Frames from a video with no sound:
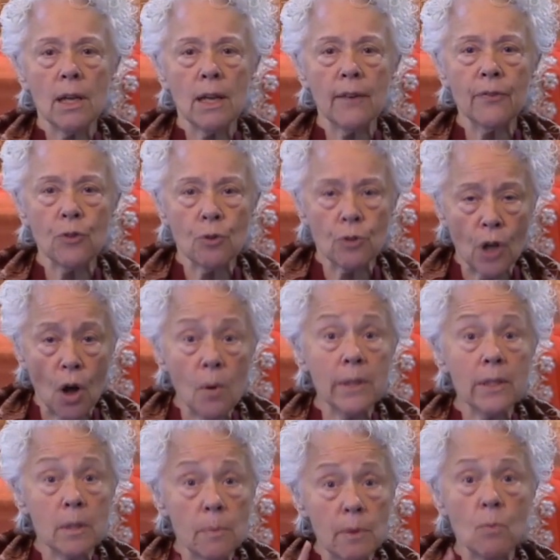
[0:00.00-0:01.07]
If you're
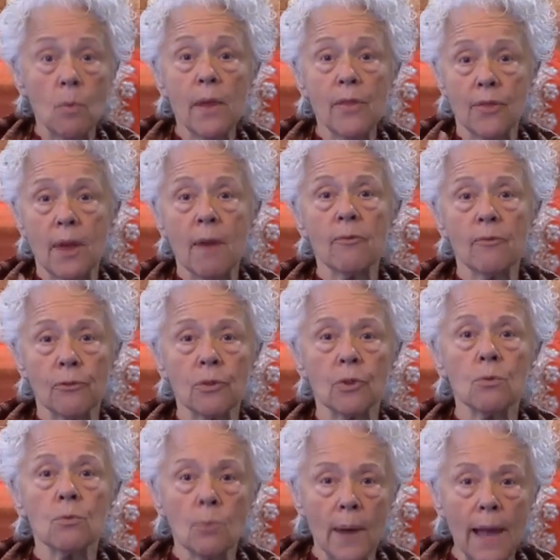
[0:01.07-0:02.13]
going to be with them for
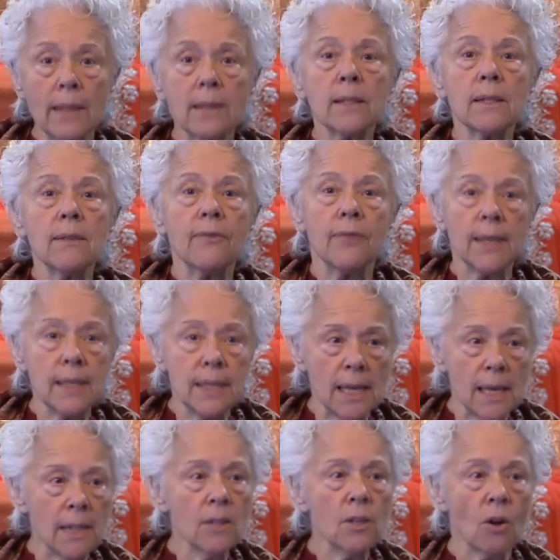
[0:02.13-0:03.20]
the rest of this
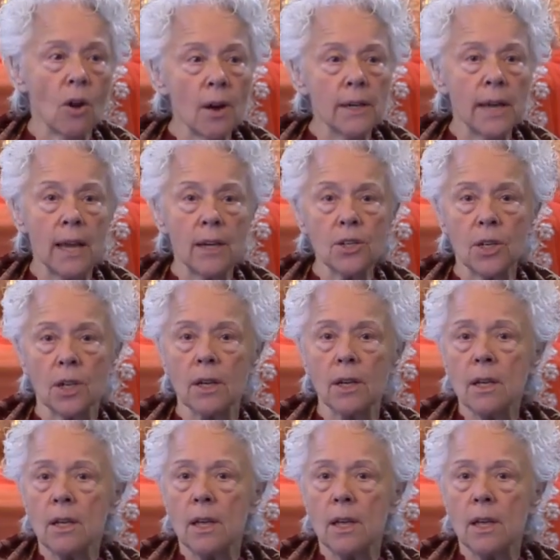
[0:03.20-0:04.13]
incarnation,